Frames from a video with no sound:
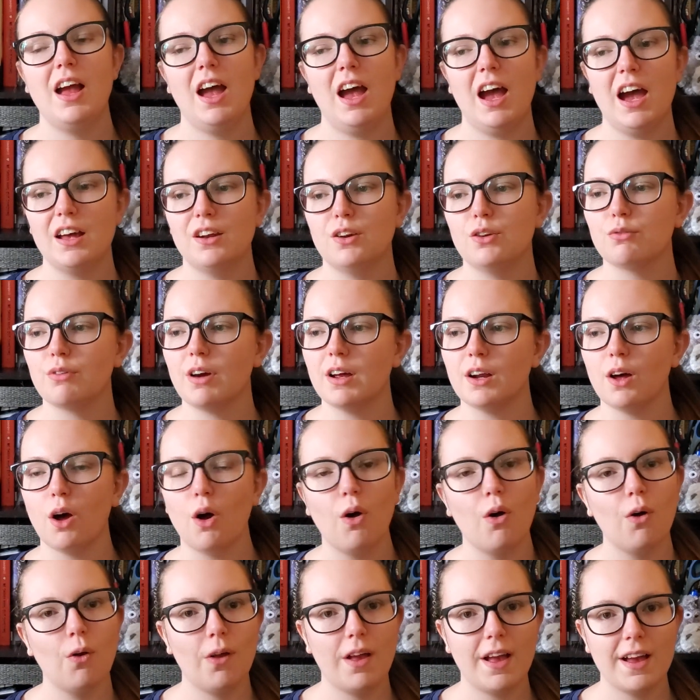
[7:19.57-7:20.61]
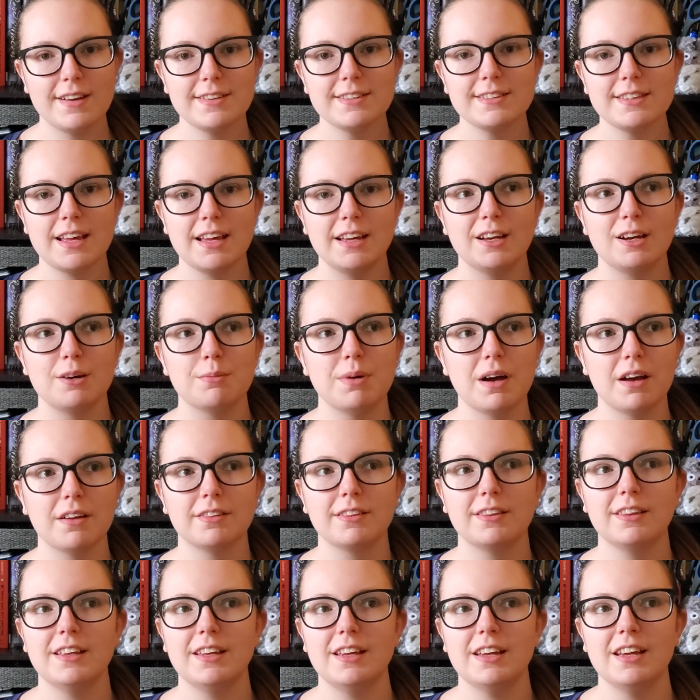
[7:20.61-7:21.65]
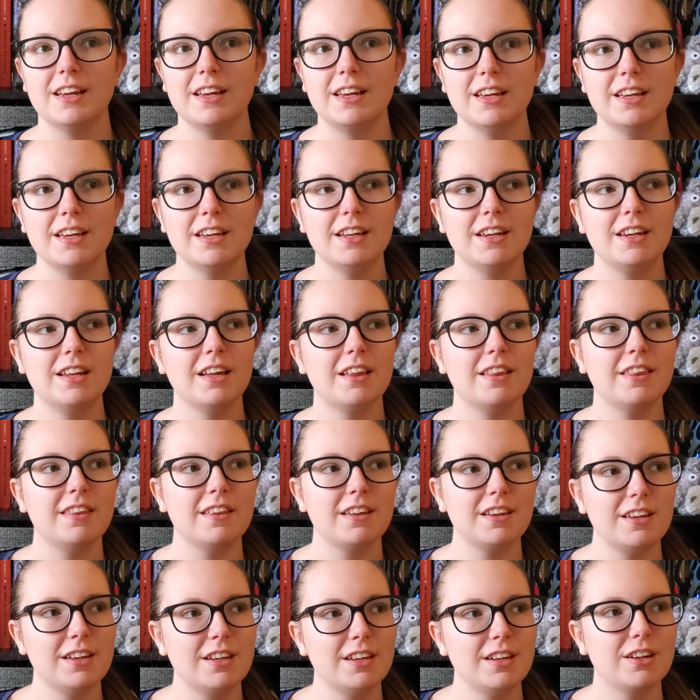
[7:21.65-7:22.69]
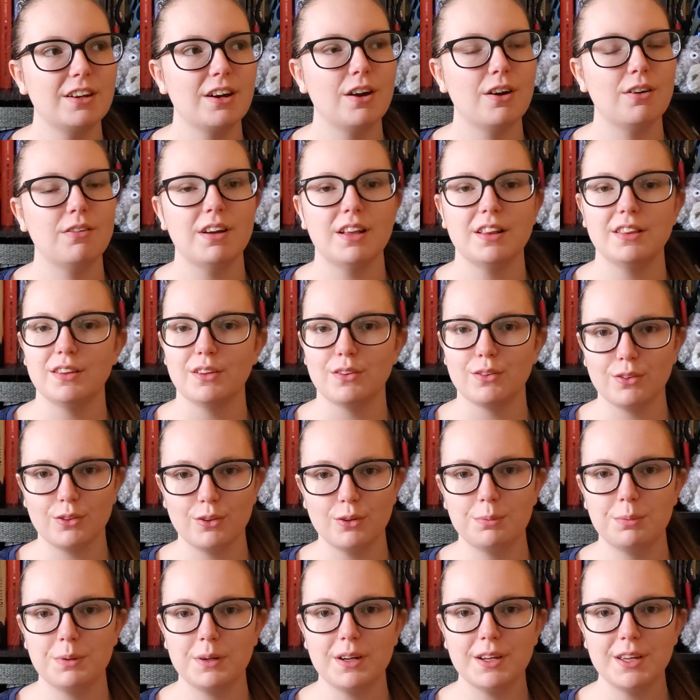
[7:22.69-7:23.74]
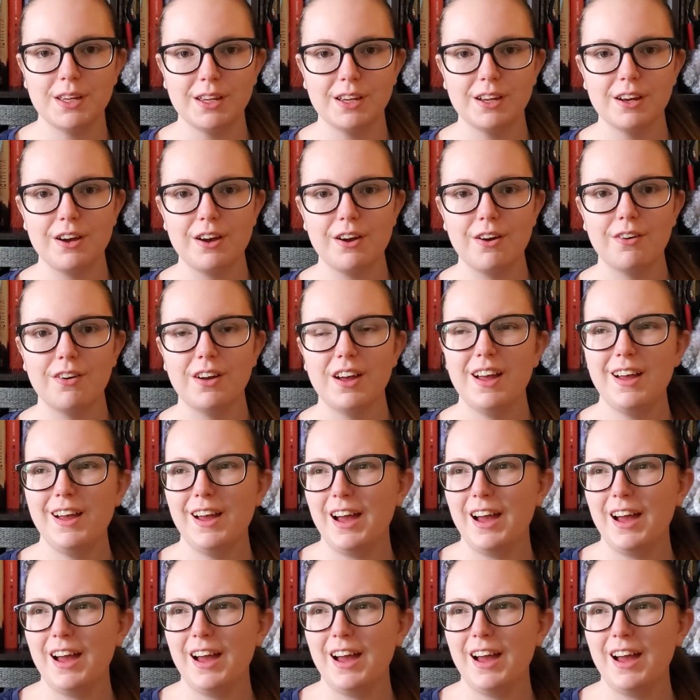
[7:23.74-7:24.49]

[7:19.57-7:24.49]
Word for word: Had to write a whole essay about the id, the ego, and the superego.